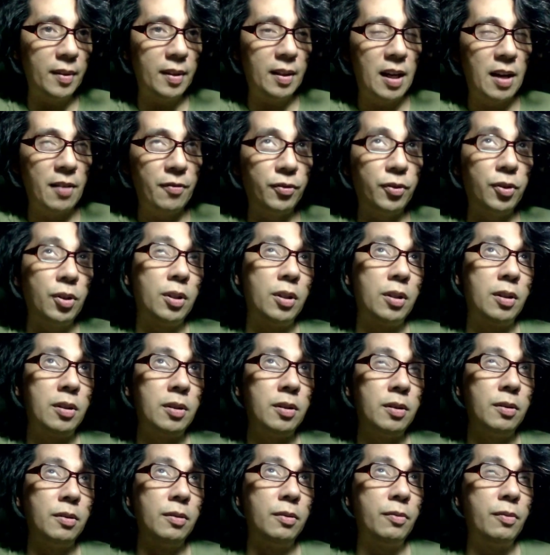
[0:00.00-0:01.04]

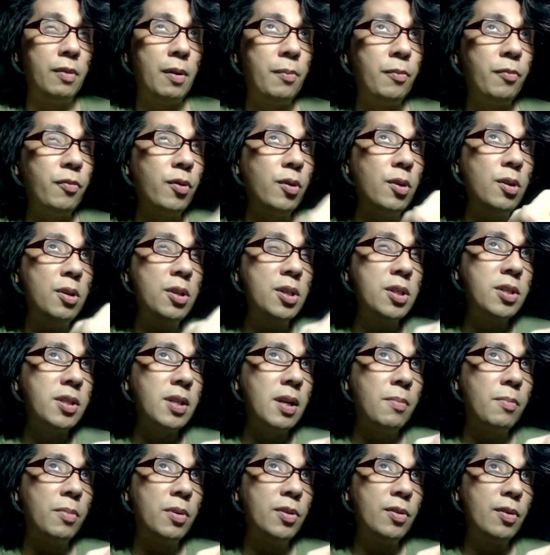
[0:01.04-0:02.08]
after November,
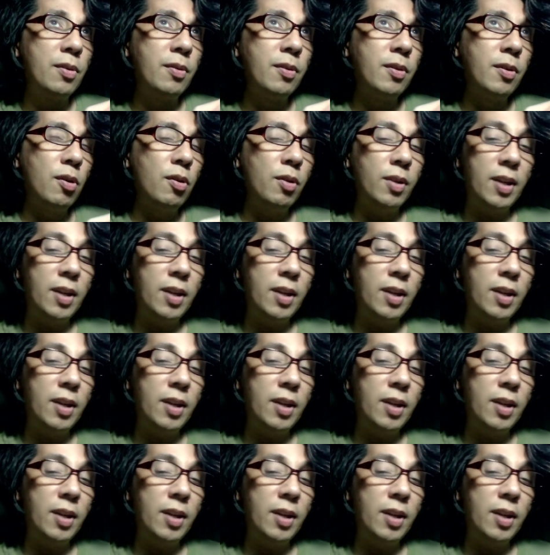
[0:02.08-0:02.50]
December, January.